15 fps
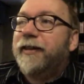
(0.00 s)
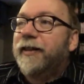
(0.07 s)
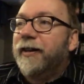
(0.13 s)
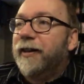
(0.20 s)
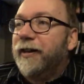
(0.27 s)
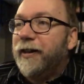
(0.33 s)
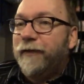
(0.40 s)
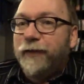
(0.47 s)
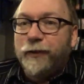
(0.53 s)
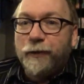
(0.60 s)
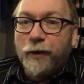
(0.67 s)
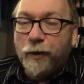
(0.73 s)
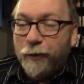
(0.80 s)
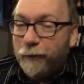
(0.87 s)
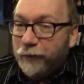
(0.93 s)
Uh, if you
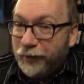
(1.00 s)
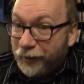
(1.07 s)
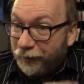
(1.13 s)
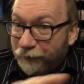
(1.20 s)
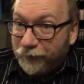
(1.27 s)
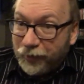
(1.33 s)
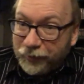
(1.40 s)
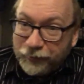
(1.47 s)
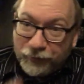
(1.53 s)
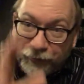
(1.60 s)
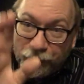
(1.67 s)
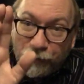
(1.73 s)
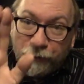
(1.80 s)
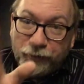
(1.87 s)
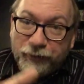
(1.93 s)
know King of Kensington, you
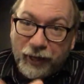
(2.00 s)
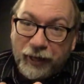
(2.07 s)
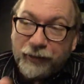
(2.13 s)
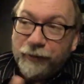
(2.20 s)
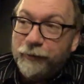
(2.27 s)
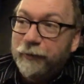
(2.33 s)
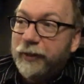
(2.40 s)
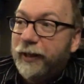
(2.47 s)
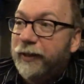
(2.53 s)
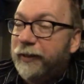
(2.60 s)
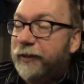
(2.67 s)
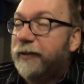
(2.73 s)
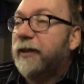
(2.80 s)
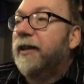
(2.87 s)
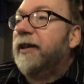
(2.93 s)
know exactly who that
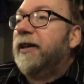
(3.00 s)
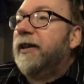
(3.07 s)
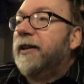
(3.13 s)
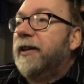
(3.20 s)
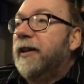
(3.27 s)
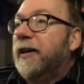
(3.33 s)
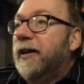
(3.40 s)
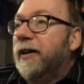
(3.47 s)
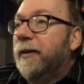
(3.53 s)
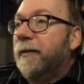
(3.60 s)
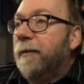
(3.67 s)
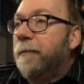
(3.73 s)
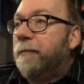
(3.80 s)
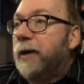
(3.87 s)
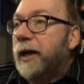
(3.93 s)
is. Uh,
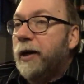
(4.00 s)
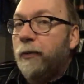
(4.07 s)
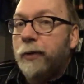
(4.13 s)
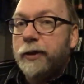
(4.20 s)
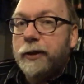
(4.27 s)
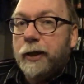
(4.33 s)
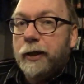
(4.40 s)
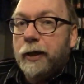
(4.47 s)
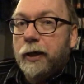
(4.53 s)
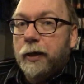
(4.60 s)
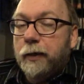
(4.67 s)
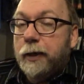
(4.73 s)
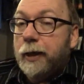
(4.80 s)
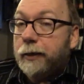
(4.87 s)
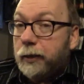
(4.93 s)
but it was a
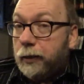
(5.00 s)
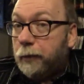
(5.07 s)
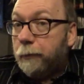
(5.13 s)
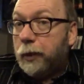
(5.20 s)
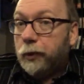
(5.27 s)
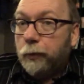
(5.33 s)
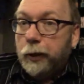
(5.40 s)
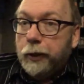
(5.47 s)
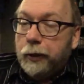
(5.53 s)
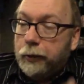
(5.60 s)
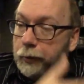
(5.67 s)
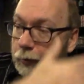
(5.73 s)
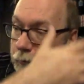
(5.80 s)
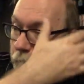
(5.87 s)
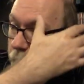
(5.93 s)
uh, Kensington, by the way,
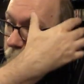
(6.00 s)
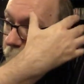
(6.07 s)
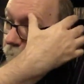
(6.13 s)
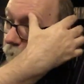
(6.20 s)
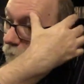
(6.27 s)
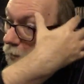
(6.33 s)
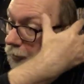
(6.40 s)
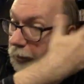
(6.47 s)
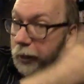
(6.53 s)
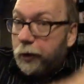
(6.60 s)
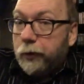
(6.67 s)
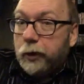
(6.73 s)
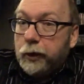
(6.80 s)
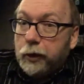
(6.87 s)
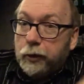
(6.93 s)
is uh, is an
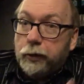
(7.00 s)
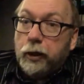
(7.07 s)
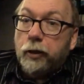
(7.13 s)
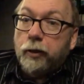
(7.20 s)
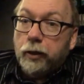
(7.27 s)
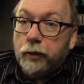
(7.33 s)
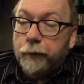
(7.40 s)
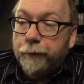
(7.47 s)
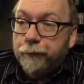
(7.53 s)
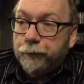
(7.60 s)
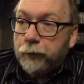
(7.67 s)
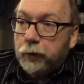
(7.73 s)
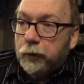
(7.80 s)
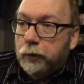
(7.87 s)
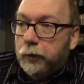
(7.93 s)
area in Ontario,
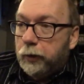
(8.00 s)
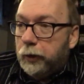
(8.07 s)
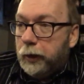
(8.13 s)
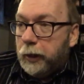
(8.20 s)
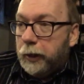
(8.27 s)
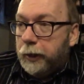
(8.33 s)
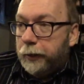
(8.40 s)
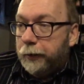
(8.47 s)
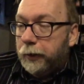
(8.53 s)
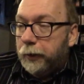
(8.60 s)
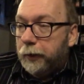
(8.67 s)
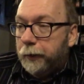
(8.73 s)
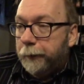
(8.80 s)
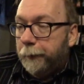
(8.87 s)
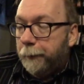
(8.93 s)
and
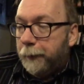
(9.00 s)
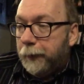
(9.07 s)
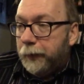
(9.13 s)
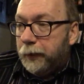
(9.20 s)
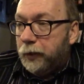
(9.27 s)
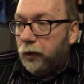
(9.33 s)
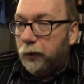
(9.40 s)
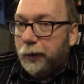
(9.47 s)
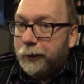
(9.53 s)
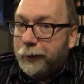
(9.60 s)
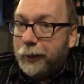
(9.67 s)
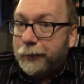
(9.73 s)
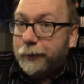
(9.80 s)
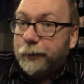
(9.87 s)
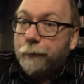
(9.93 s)
uh, go to like
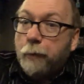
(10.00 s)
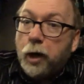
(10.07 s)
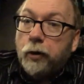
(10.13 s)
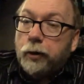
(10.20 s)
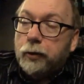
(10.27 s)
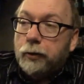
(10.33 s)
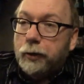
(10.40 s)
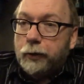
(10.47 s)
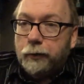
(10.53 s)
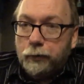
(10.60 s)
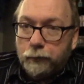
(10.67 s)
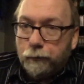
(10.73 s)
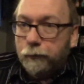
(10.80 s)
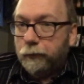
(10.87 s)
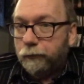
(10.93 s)
Kingston Market, like
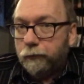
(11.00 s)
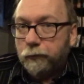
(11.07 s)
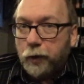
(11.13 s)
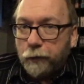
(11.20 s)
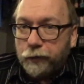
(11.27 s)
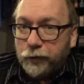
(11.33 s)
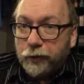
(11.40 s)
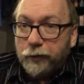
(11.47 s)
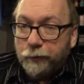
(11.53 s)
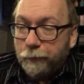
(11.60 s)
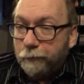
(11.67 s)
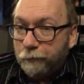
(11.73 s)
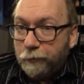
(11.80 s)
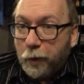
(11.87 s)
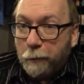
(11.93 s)
it was a,
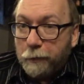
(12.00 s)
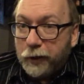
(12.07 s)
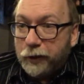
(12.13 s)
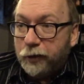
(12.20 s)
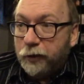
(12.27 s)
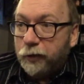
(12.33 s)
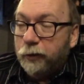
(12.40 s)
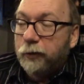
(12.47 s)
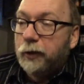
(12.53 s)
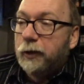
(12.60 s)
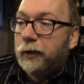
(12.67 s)
a big deal.